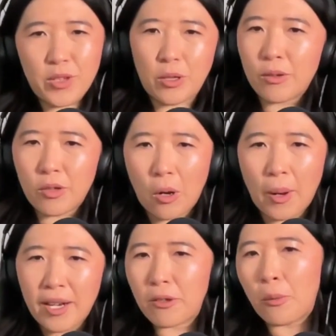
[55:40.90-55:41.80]
go out
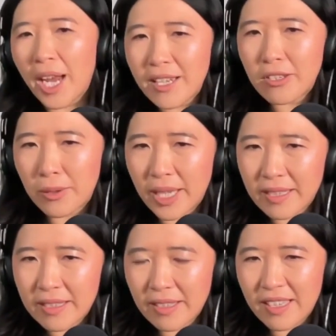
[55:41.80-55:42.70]
of your way to do
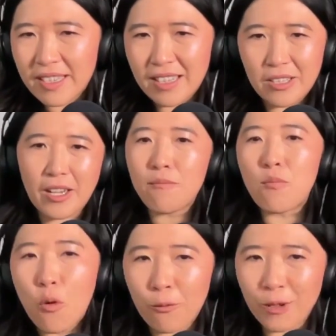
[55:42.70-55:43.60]
exercise, and then you have
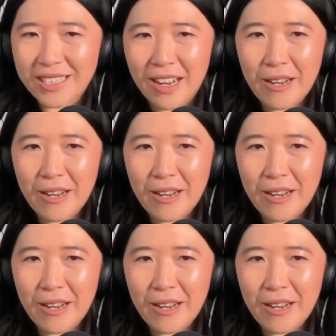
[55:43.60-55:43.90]
more free time.